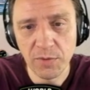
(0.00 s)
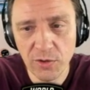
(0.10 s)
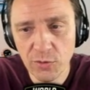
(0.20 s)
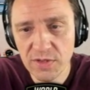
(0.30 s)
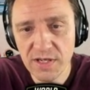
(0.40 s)

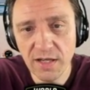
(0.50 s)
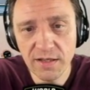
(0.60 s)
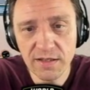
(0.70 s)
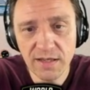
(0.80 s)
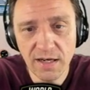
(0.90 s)
Balloons
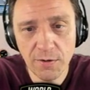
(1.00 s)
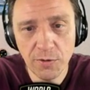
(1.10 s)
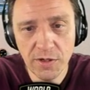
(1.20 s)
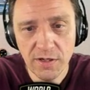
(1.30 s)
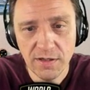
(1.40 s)
on the
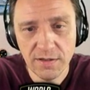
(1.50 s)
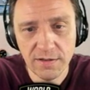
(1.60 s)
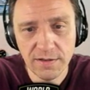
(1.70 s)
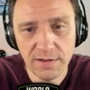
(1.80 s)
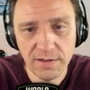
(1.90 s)
tower.
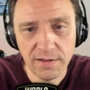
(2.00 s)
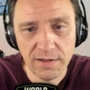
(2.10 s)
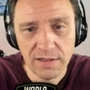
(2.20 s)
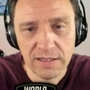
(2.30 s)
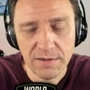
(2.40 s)

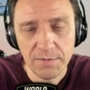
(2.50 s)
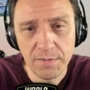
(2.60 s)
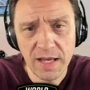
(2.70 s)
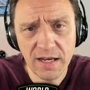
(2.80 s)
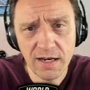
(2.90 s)

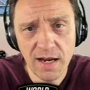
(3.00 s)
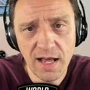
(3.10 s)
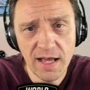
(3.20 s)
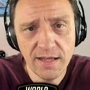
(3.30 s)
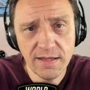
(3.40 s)
Mega
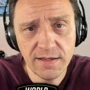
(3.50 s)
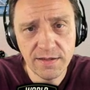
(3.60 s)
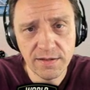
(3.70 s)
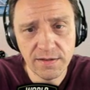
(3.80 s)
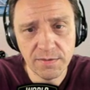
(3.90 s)
Knight,
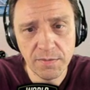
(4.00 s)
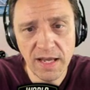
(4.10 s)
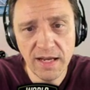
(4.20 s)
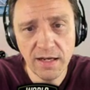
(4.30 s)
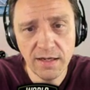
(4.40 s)

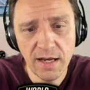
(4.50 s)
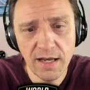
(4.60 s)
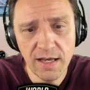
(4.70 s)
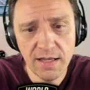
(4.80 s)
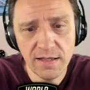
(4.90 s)
Mega
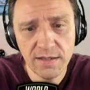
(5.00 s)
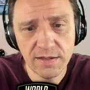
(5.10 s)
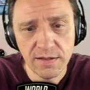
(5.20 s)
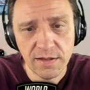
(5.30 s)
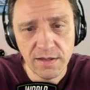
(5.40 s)
Knight.
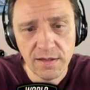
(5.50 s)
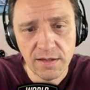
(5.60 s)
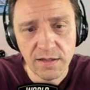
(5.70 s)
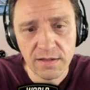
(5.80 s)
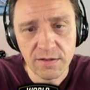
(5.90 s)

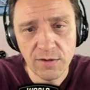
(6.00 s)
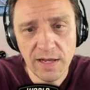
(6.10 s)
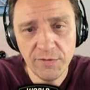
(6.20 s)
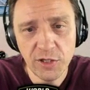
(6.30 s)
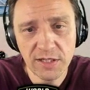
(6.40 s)
So
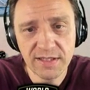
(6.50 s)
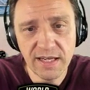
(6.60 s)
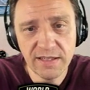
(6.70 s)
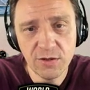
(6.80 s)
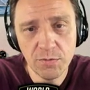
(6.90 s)
Lev four ek
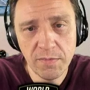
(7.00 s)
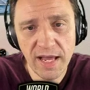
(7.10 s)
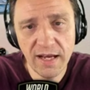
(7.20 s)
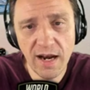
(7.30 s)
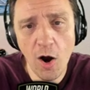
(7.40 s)
sticks to
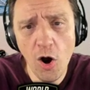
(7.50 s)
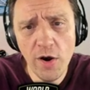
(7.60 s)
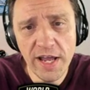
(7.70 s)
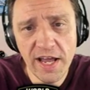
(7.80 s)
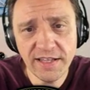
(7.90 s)
Mega Knight.
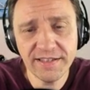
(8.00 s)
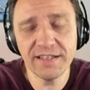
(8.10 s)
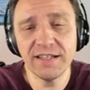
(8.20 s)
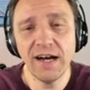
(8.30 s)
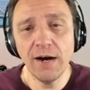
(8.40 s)
Oh, he hits
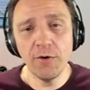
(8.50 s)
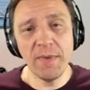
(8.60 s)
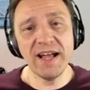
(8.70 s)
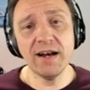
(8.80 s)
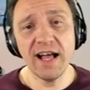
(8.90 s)
the tower.
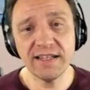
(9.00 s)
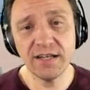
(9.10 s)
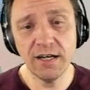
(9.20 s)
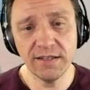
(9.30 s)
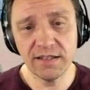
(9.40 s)
Mega
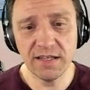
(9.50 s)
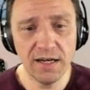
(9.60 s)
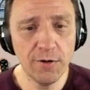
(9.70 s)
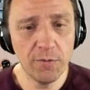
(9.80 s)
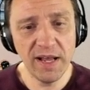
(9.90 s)
Knight's on the
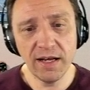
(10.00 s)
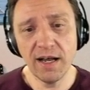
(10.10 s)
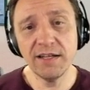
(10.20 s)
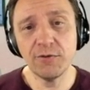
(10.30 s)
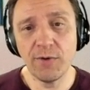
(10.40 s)
tower. Mega
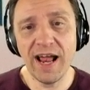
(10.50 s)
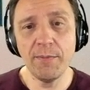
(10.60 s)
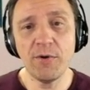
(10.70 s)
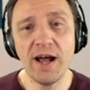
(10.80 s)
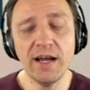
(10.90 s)
Knight
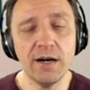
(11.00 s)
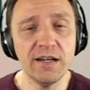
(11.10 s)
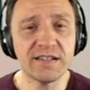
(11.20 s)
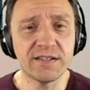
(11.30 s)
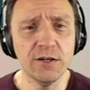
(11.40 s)
Ram Rider
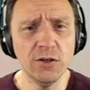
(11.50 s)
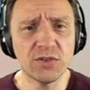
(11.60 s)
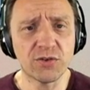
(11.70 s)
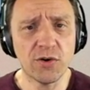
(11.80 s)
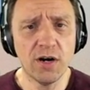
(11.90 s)
is so
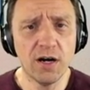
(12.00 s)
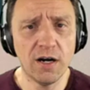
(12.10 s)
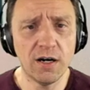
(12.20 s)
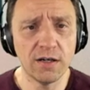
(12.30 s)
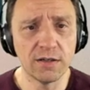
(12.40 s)

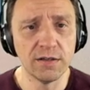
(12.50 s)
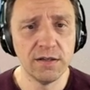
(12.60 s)
strong.